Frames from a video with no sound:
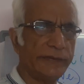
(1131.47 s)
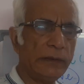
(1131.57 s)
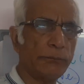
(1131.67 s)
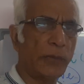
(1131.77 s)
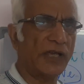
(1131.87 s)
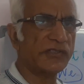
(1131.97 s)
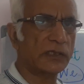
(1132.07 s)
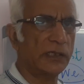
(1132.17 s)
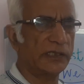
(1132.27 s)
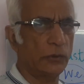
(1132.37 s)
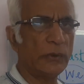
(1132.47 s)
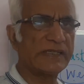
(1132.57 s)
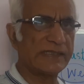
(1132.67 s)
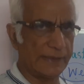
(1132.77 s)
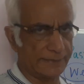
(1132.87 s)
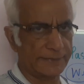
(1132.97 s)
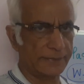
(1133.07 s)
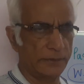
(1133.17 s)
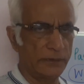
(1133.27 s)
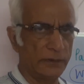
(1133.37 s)
in past continuous tense.
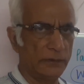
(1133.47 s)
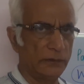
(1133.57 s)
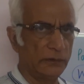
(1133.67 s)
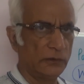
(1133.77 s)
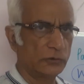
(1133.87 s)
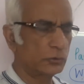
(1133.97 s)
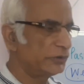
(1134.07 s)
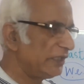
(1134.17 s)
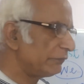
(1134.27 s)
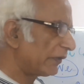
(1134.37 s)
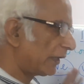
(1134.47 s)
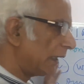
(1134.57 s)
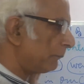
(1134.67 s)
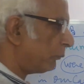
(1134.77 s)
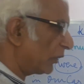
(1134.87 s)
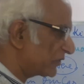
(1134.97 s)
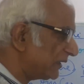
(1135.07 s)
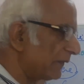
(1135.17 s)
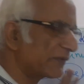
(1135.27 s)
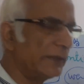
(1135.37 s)
So these were all
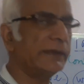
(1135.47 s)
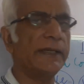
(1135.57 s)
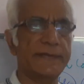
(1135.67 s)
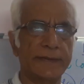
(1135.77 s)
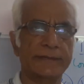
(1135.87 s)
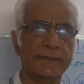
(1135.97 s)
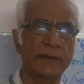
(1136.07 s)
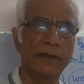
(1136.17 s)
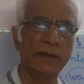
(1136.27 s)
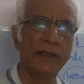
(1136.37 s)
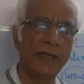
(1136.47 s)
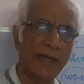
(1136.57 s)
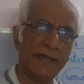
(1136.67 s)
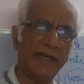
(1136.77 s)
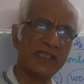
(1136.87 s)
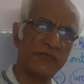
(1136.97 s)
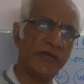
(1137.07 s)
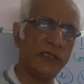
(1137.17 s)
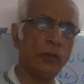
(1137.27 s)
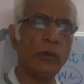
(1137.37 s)
positive sentences. In next
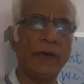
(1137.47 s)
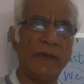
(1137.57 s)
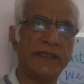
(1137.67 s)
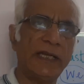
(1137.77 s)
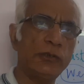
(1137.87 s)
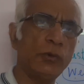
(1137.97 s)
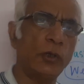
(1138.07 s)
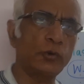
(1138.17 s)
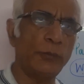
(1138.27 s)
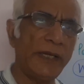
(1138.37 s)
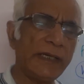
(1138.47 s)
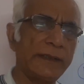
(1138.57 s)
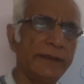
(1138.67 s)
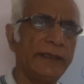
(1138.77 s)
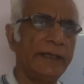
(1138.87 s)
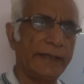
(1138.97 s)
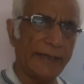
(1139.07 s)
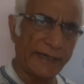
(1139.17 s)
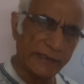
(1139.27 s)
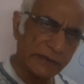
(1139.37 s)
video, I will tell you how to make
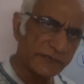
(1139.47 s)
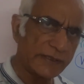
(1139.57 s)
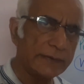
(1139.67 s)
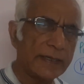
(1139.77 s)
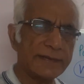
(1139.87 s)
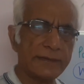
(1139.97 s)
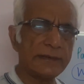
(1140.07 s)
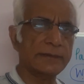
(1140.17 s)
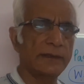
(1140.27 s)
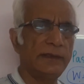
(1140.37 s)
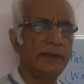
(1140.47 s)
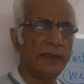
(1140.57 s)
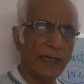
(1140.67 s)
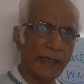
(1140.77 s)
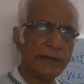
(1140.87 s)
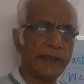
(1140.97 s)
negative sentences and